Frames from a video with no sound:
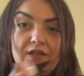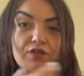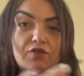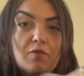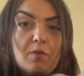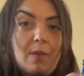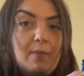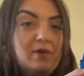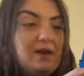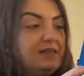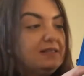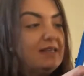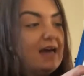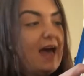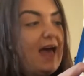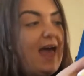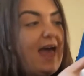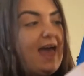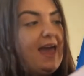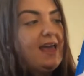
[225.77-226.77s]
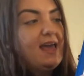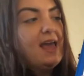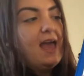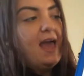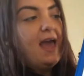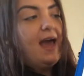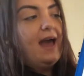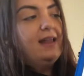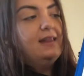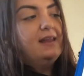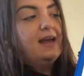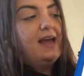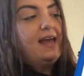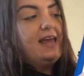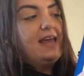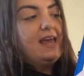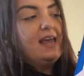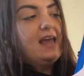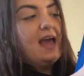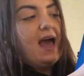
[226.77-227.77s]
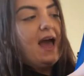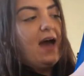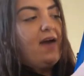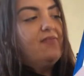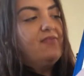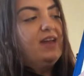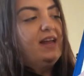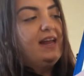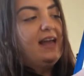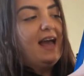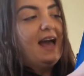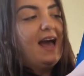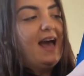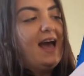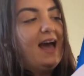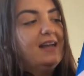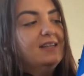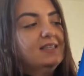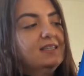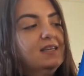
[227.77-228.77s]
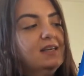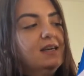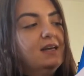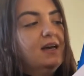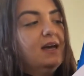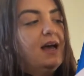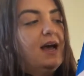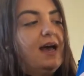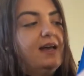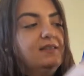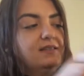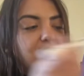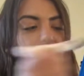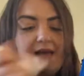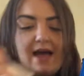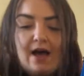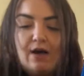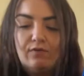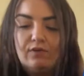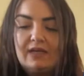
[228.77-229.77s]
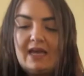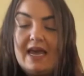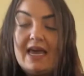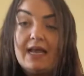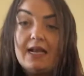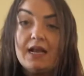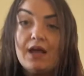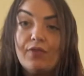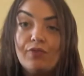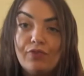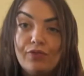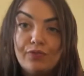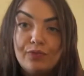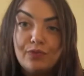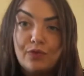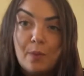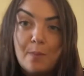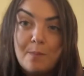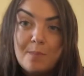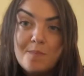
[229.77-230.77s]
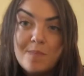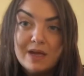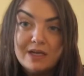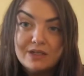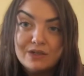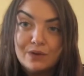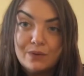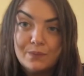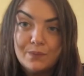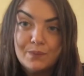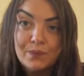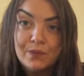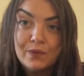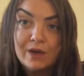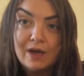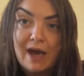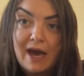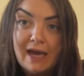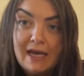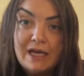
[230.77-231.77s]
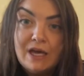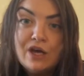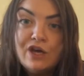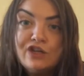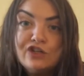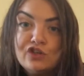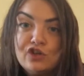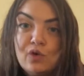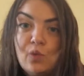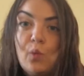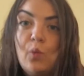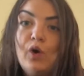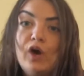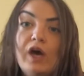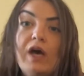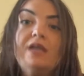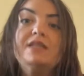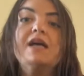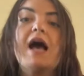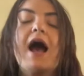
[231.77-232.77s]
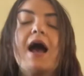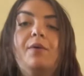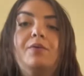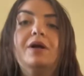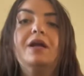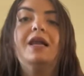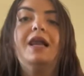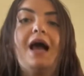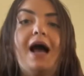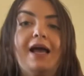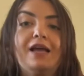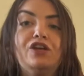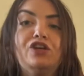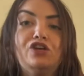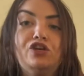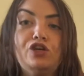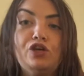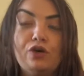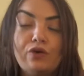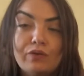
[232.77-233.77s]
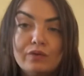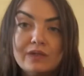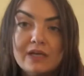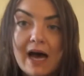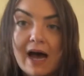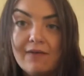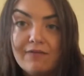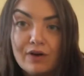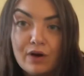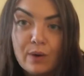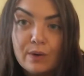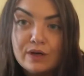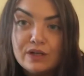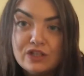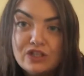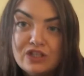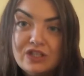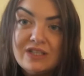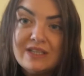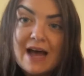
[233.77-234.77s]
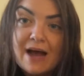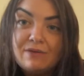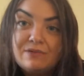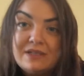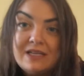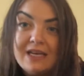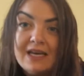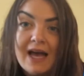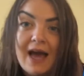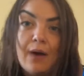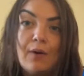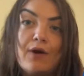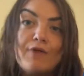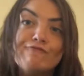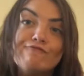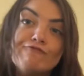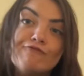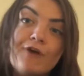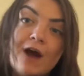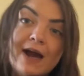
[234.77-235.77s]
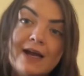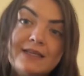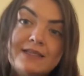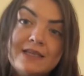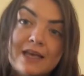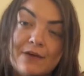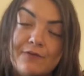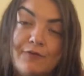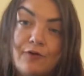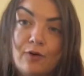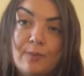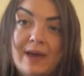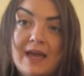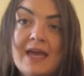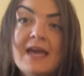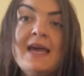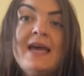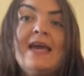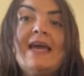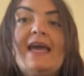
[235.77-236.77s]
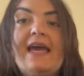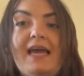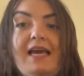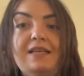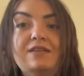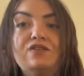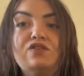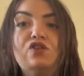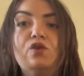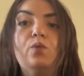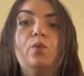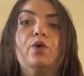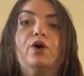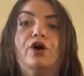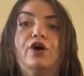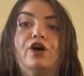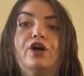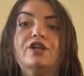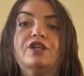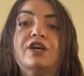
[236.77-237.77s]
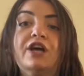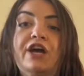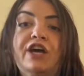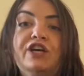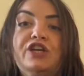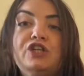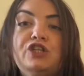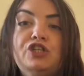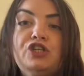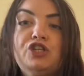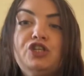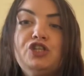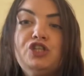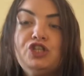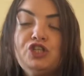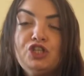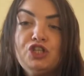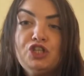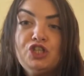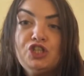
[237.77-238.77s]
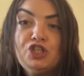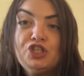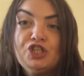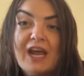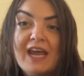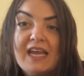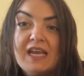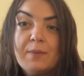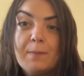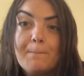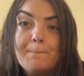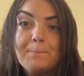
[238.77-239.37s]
So remember, it's that A and that E, and then it has a sound in the middle. Okay, so the word I would like you to have a go at sounding out and writing for me is the word shape.